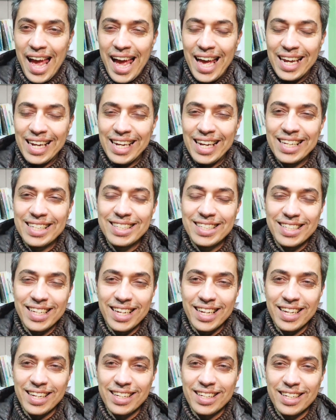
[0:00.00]
And let's
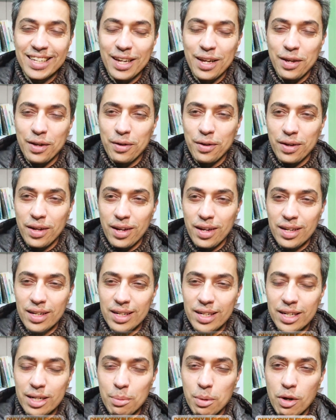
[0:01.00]
say a
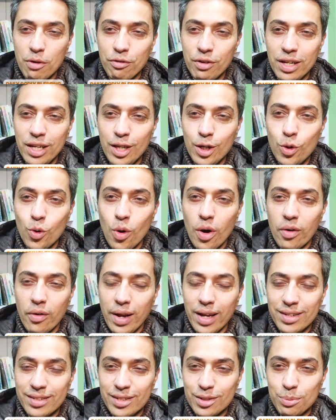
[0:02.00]
little bit of ego
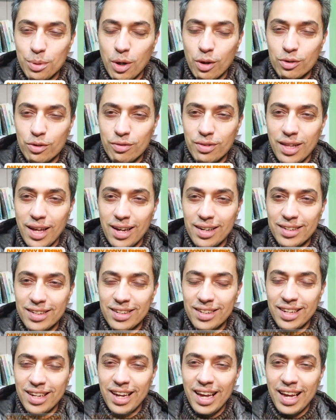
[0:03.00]
arises because of that.